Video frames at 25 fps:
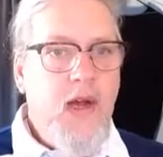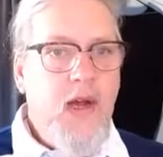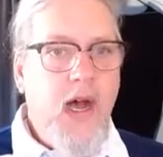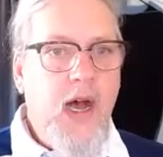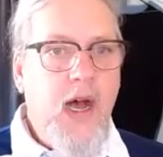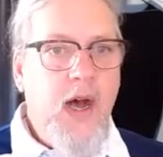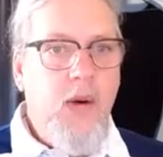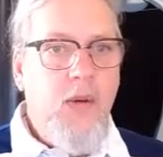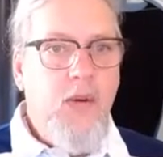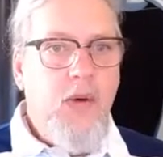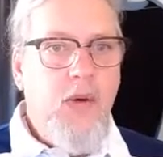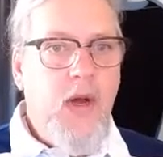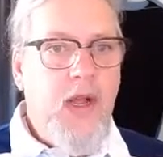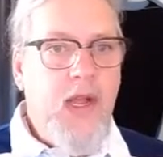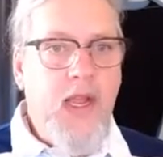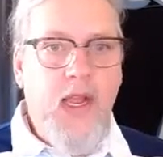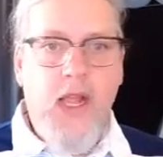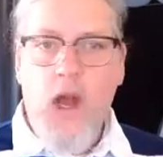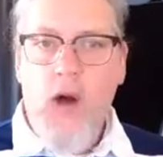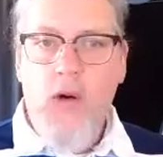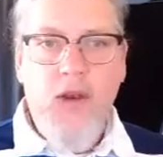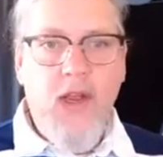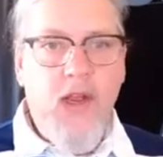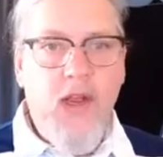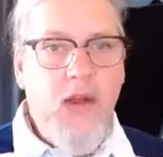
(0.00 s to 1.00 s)

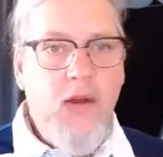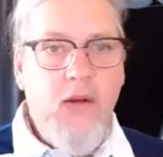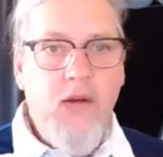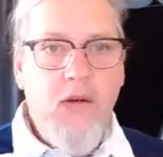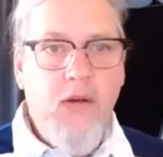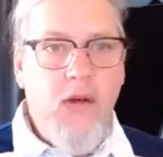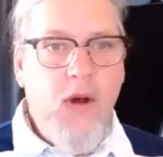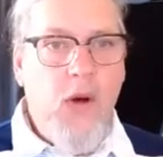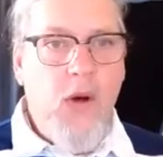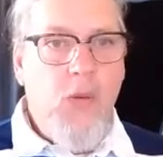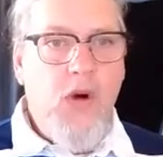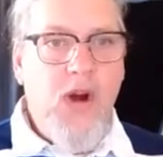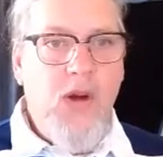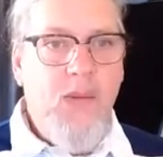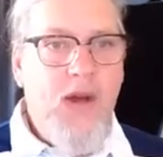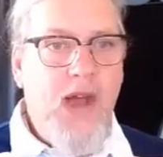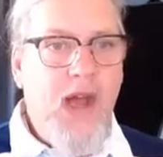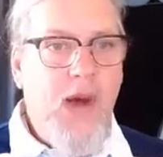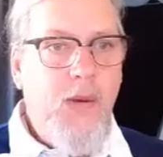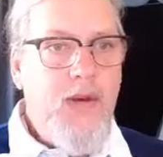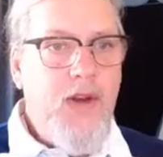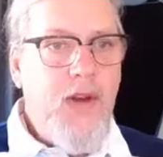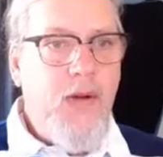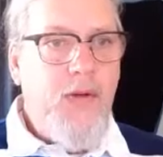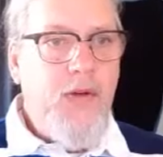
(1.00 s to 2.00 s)
Encoding, don't worry
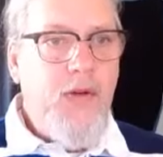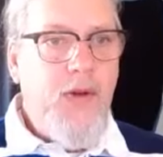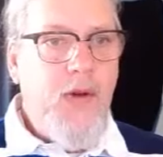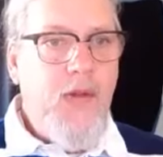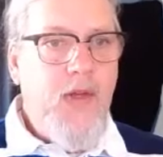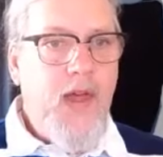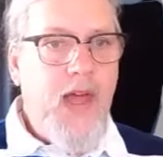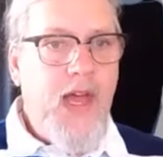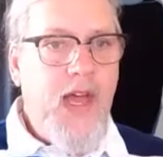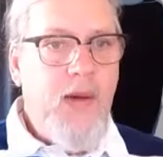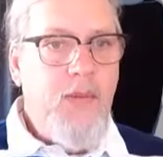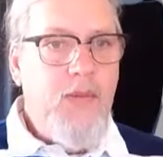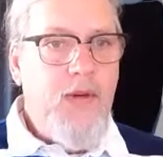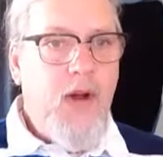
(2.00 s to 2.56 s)
about, we don't do that,